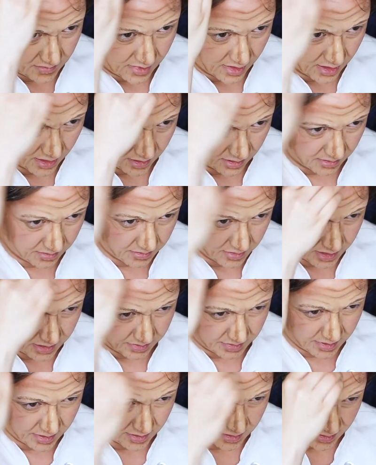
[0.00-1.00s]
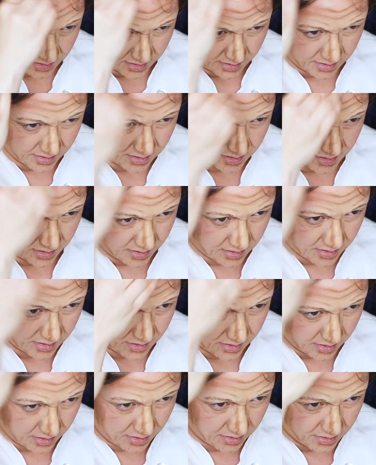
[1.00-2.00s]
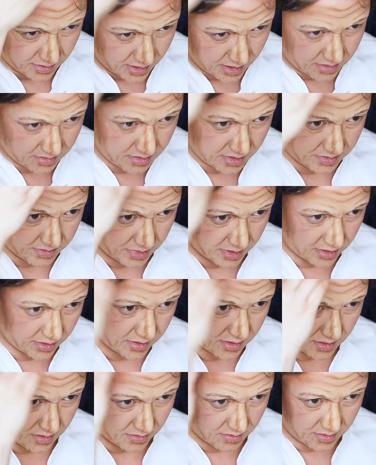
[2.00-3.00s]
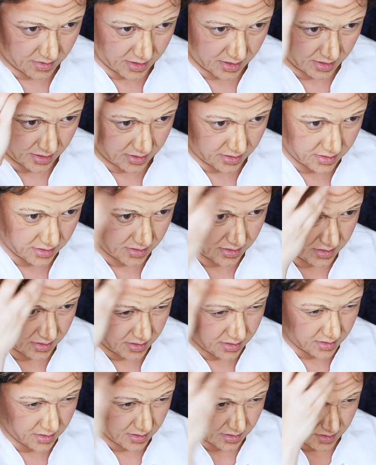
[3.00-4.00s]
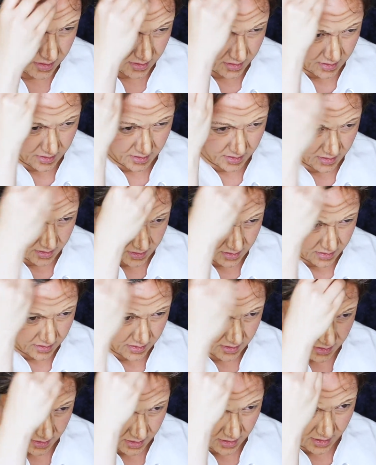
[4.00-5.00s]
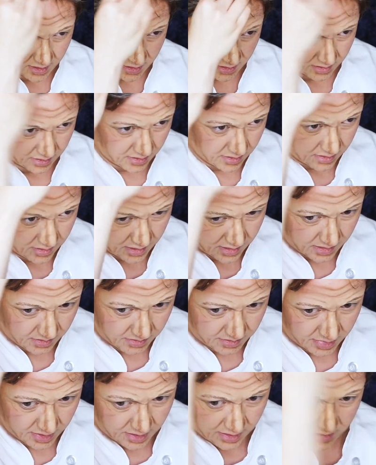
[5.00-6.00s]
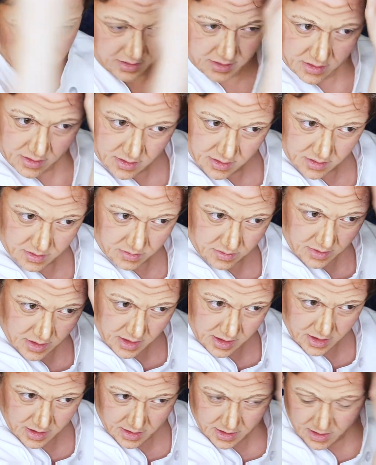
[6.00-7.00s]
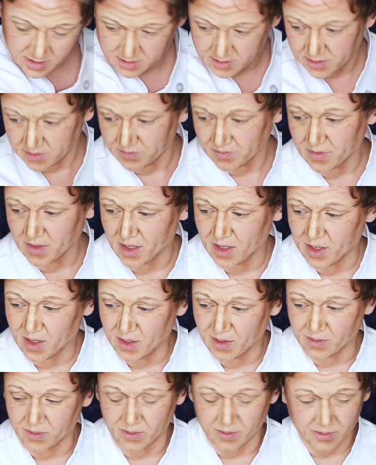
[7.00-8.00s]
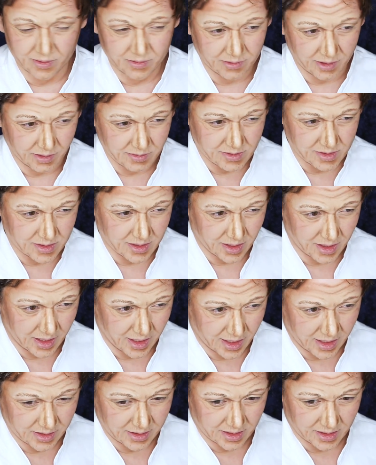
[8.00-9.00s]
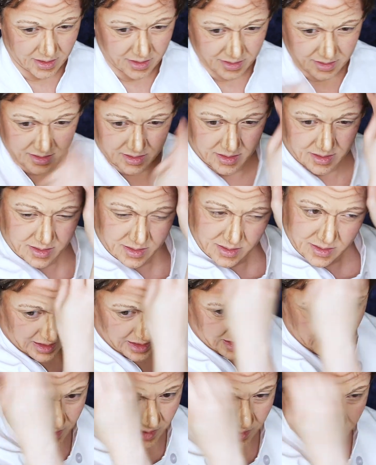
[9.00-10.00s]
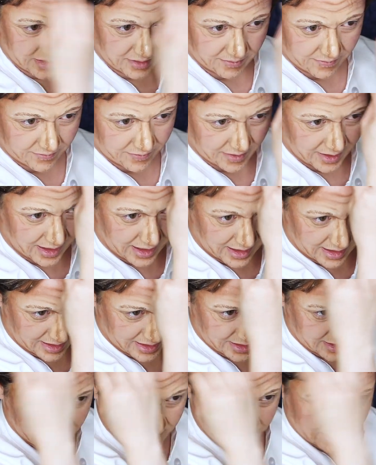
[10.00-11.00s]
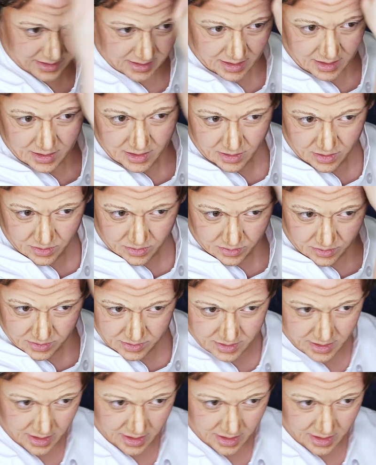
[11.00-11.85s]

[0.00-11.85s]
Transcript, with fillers: There, much better. The cream is better than the white. To color some parts of this wig, because Gordon Ramsay's got highlights. He looking fly. He's like a cool